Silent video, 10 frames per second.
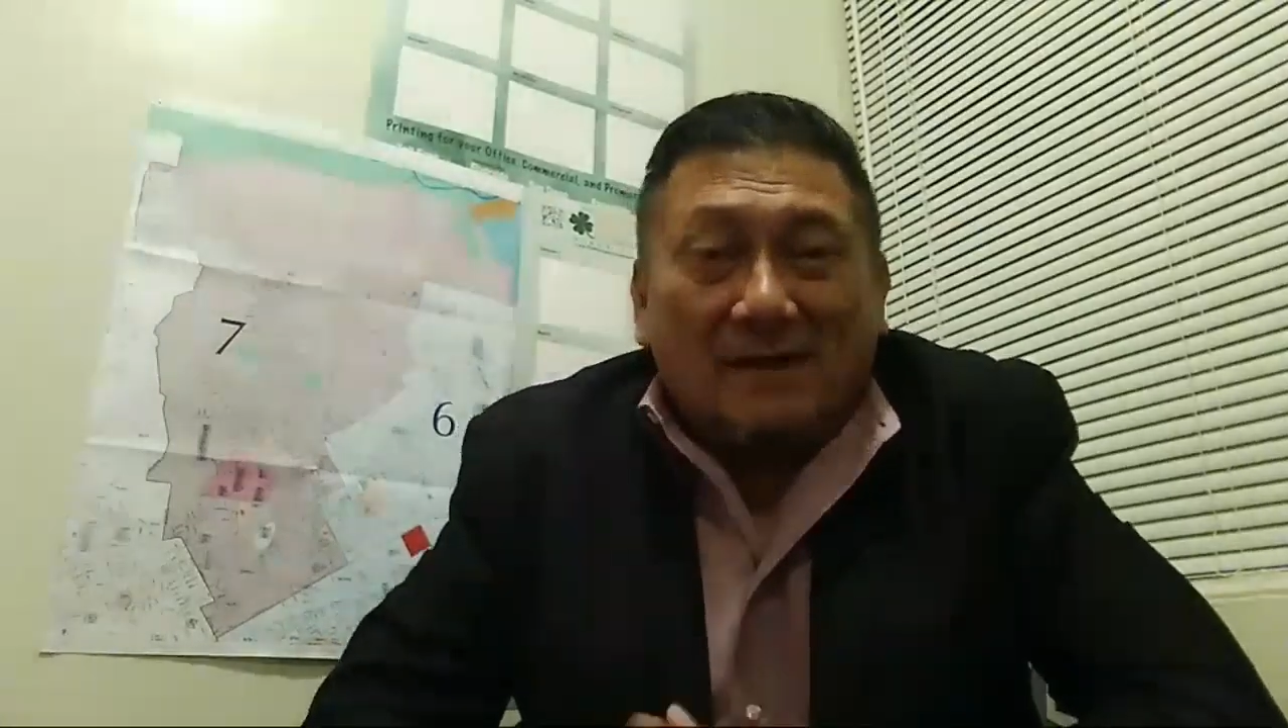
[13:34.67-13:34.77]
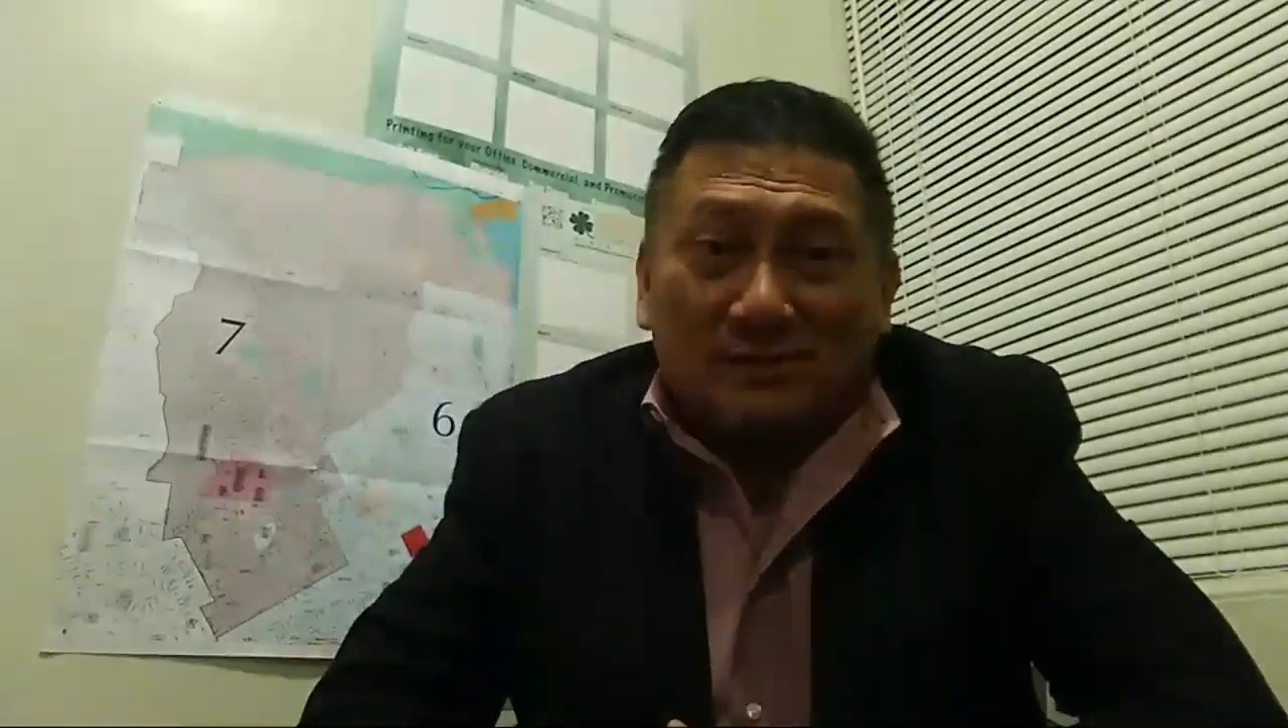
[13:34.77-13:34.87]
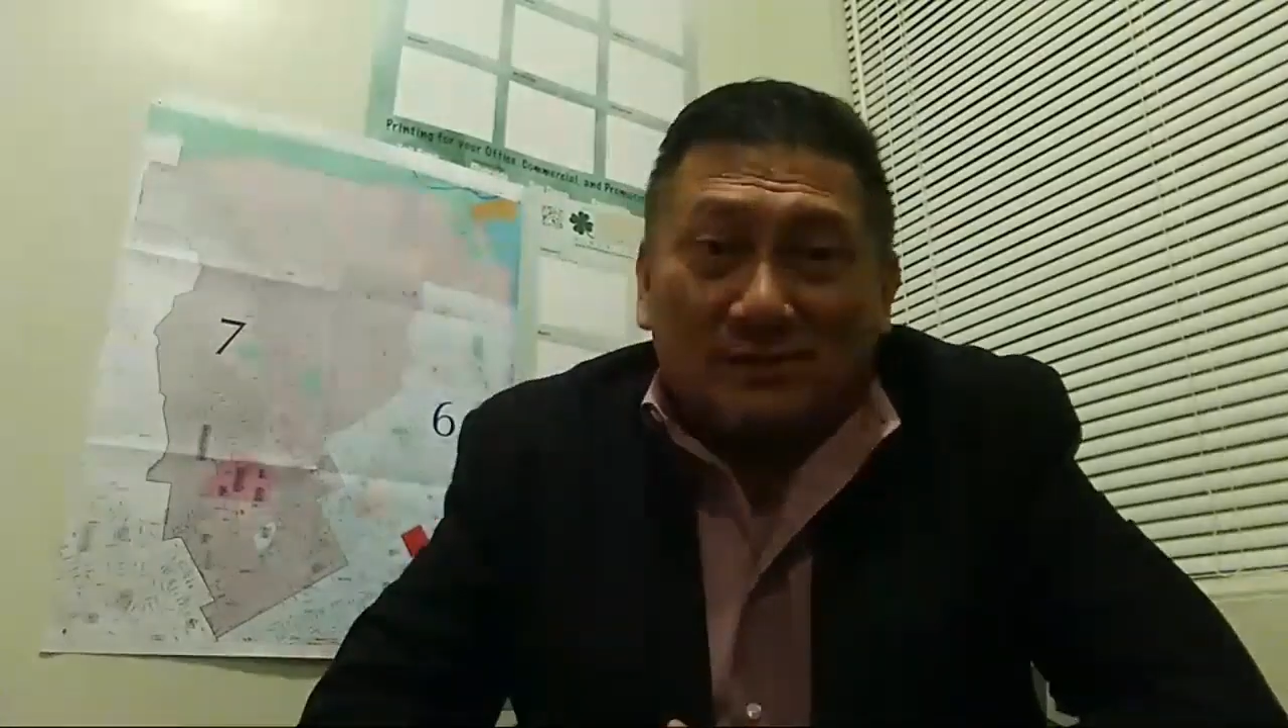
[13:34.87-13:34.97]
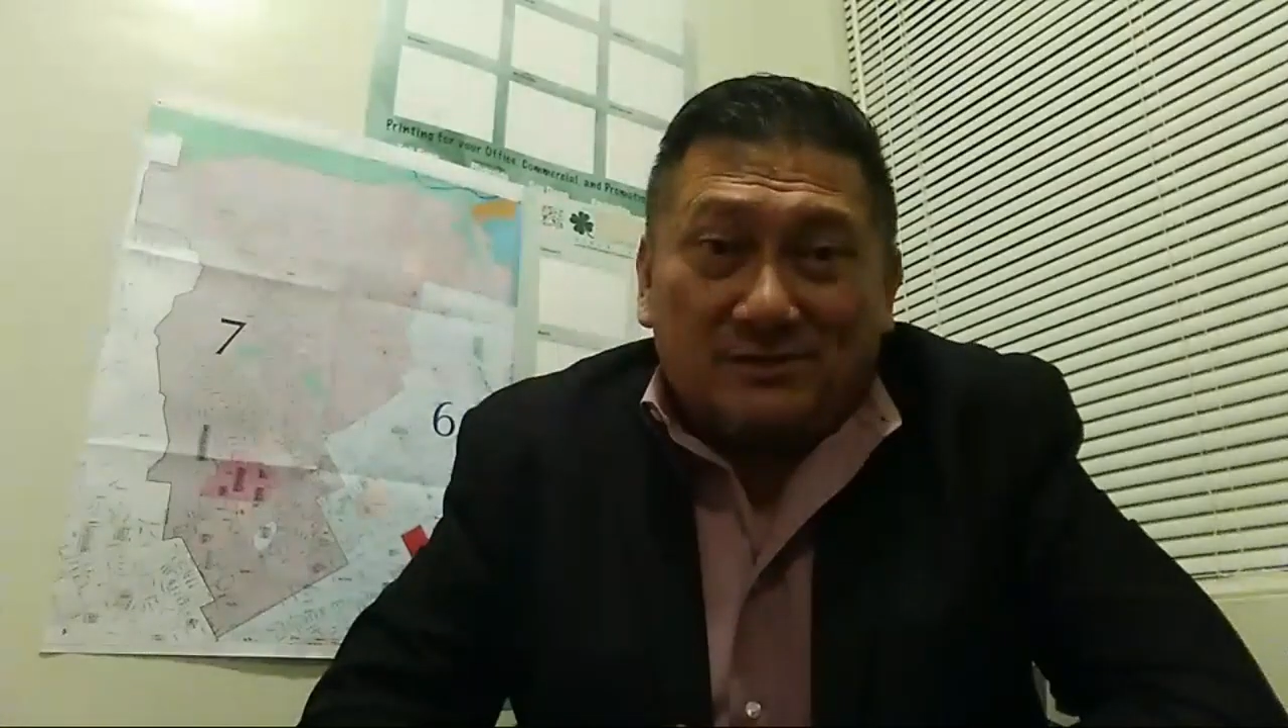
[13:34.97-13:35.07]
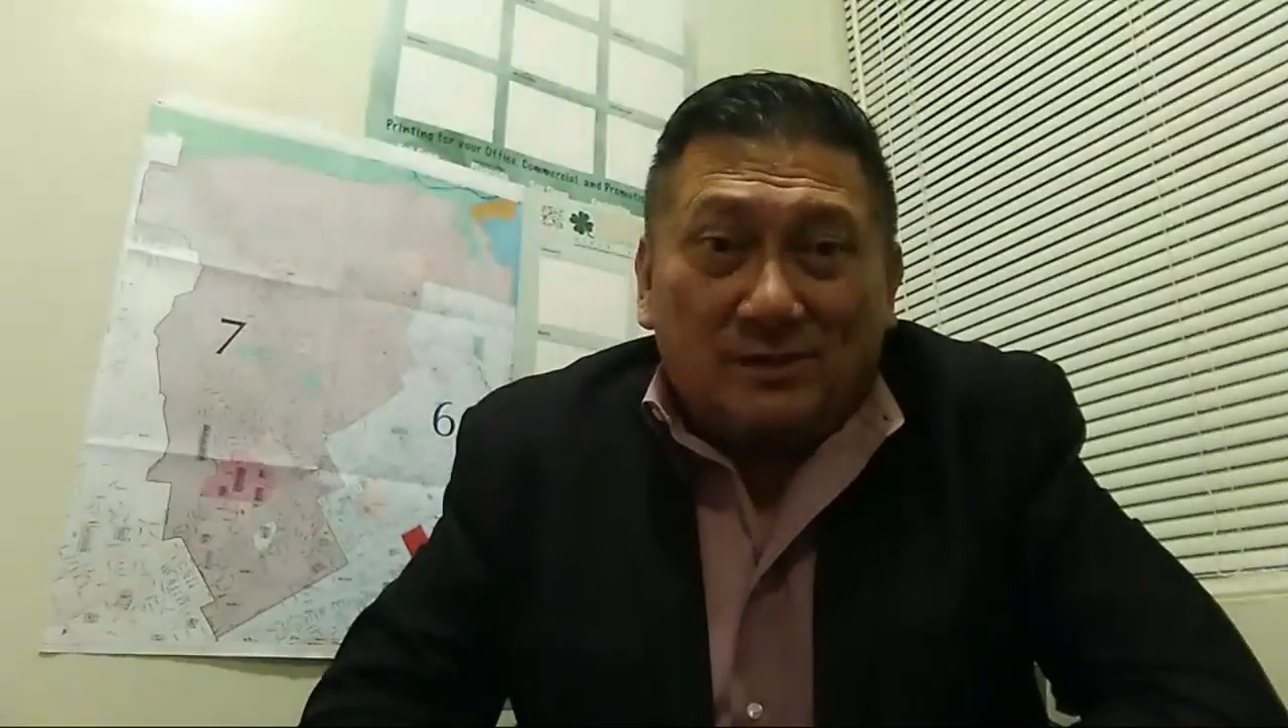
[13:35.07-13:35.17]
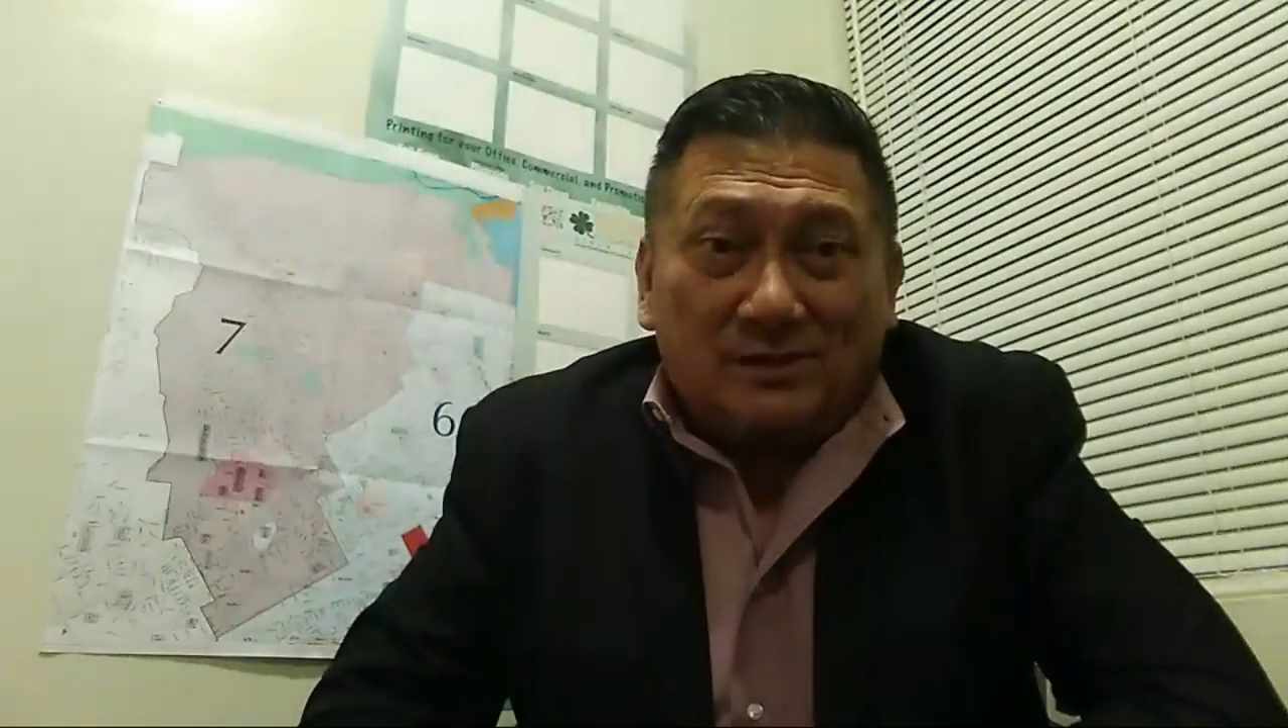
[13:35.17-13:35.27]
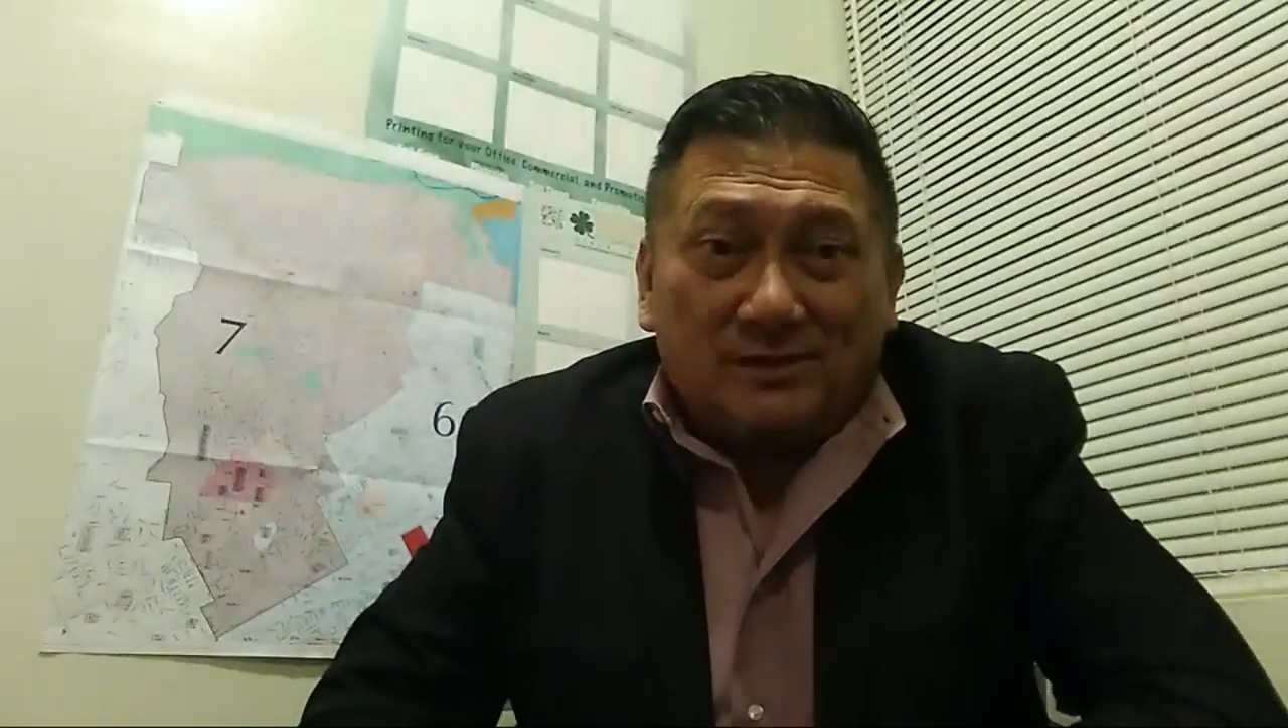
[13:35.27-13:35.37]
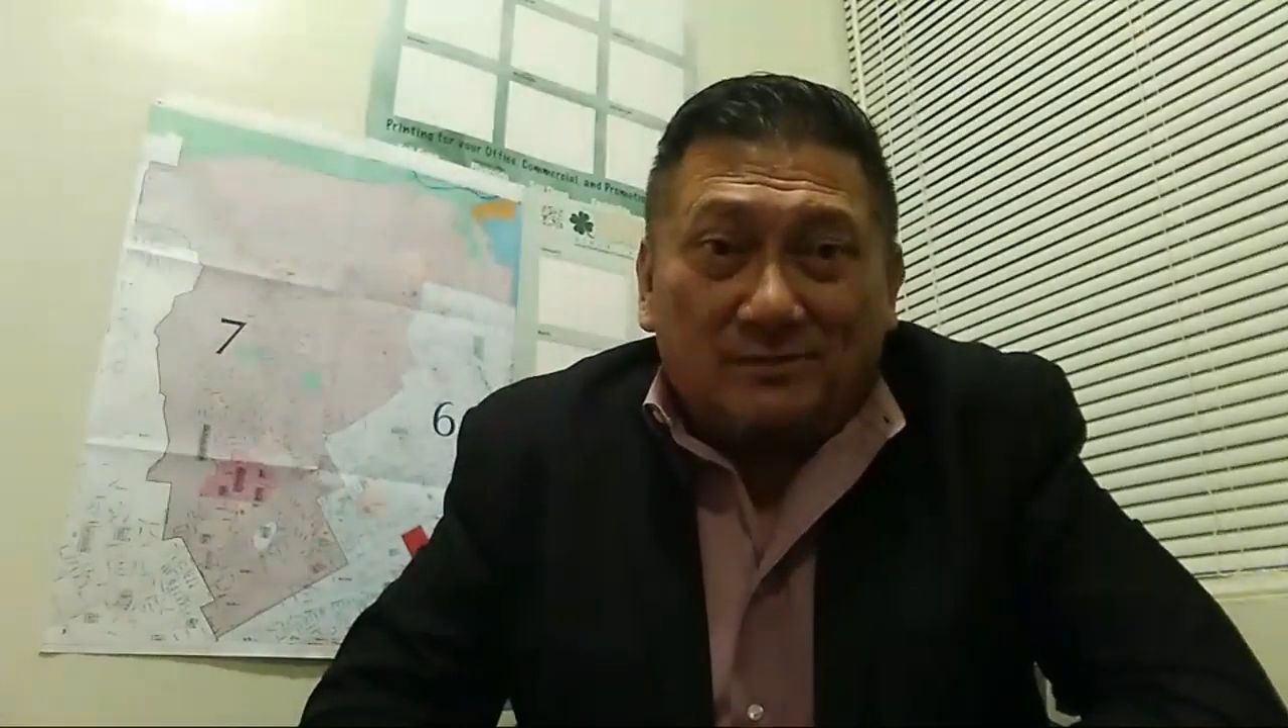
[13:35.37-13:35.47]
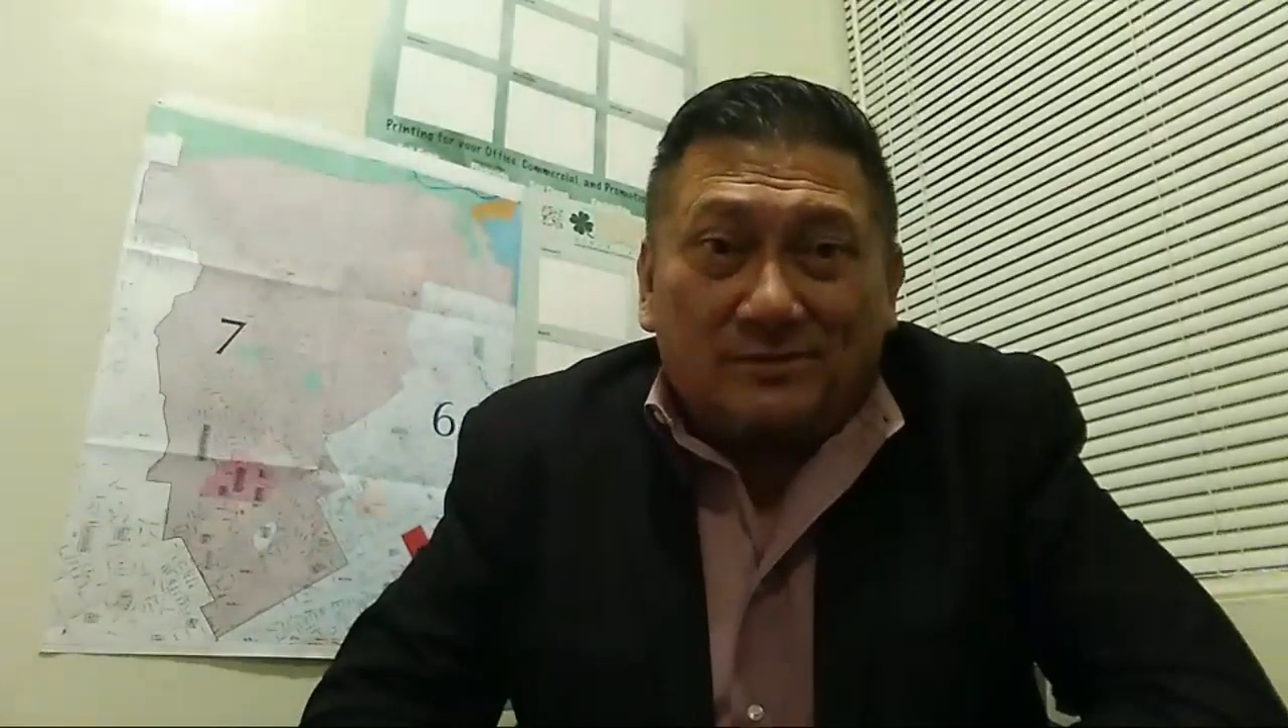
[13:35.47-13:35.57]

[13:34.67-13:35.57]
must have beaten up